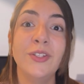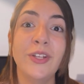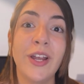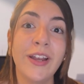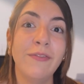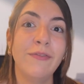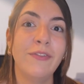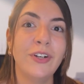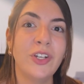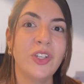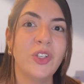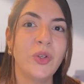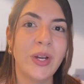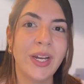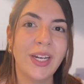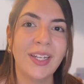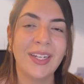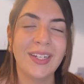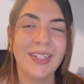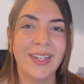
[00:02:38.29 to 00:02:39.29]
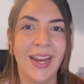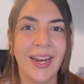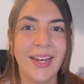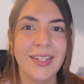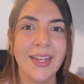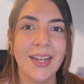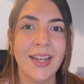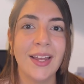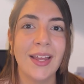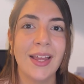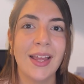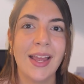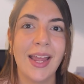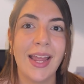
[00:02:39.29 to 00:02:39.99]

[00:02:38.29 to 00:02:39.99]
diverse training data,